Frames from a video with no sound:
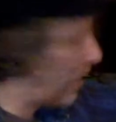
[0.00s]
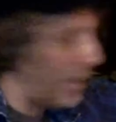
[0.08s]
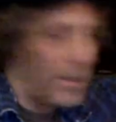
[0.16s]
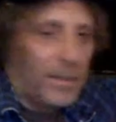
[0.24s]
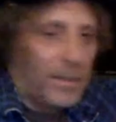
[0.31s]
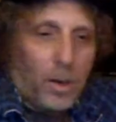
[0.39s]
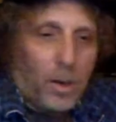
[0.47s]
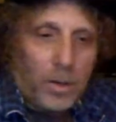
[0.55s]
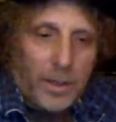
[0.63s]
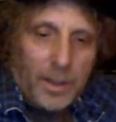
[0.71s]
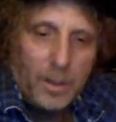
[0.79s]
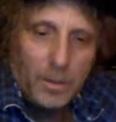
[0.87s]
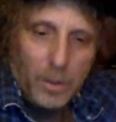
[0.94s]
I totally
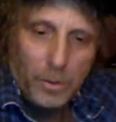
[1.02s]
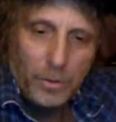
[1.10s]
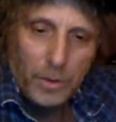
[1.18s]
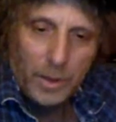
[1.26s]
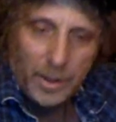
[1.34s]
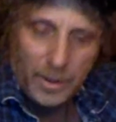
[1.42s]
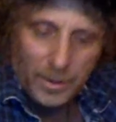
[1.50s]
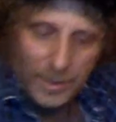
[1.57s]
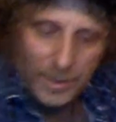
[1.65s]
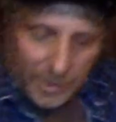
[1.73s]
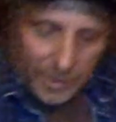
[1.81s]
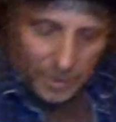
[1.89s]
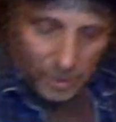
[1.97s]
don't know if you can hear
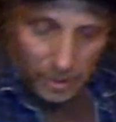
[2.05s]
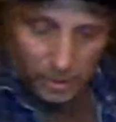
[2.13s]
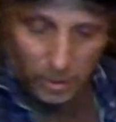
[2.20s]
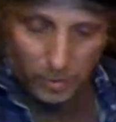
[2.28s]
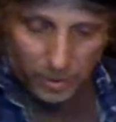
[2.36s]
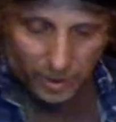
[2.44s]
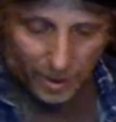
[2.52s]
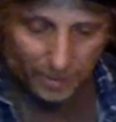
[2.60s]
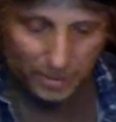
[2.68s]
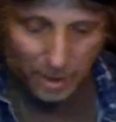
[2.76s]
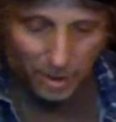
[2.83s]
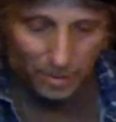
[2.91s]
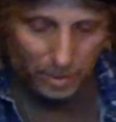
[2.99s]
this over the
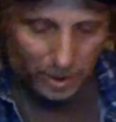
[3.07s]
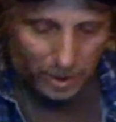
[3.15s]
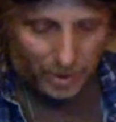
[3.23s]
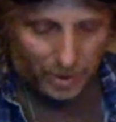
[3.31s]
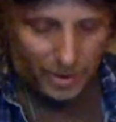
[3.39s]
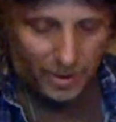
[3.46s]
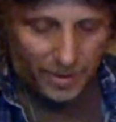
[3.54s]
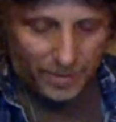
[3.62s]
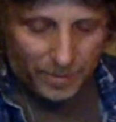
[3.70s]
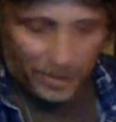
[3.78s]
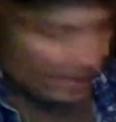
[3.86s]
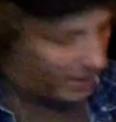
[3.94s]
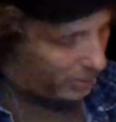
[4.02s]
laptop, but
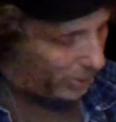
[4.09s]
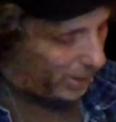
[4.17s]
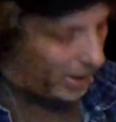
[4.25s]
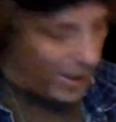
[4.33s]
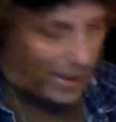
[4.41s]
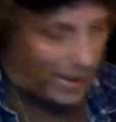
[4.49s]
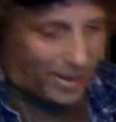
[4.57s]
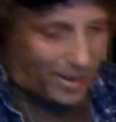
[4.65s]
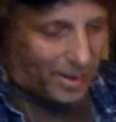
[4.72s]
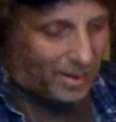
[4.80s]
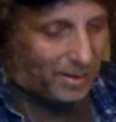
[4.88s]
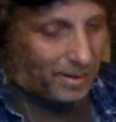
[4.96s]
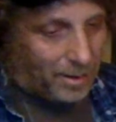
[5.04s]
it's really,
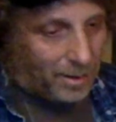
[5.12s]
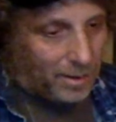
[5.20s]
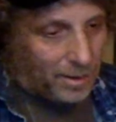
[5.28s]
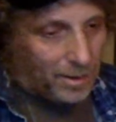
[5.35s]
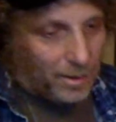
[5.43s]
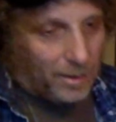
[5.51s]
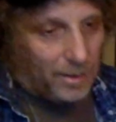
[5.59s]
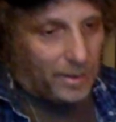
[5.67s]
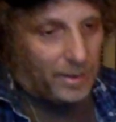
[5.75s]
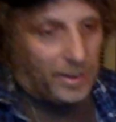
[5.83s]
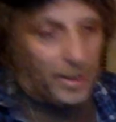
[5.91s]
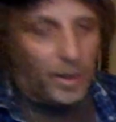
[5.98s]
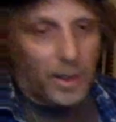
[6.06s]

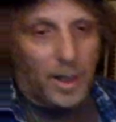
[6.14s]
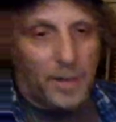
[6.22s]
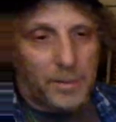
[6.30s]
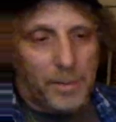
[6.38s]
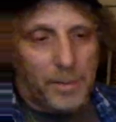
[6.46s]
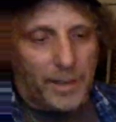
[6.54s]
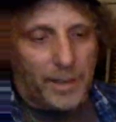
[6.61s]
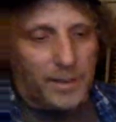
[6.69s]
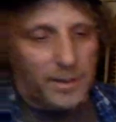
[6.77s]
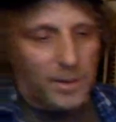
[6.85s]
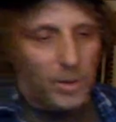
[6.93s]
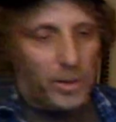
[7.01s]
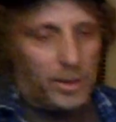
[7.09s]
here it comes back
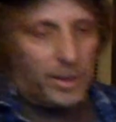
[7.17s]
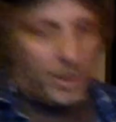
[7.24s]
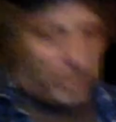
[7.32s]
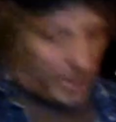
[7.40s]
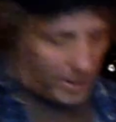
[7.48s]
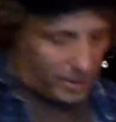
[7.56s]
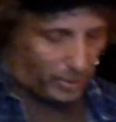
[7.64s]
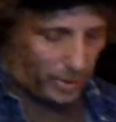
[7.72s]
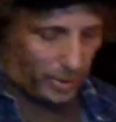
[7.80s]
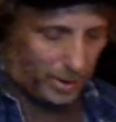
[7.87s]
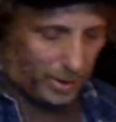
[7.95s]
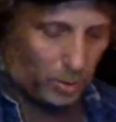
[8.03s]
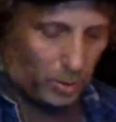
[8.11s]
distorted a little bit. It's
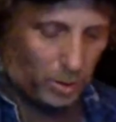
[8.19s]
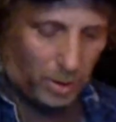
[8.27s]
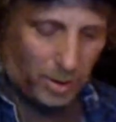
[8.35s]
really cool.